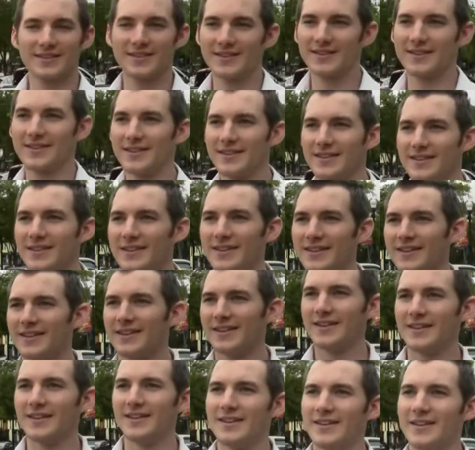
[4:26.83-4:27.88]
Right now.
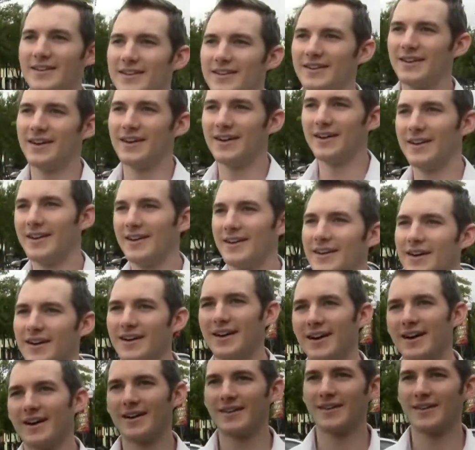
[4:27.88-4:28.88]
That's what they do. they to do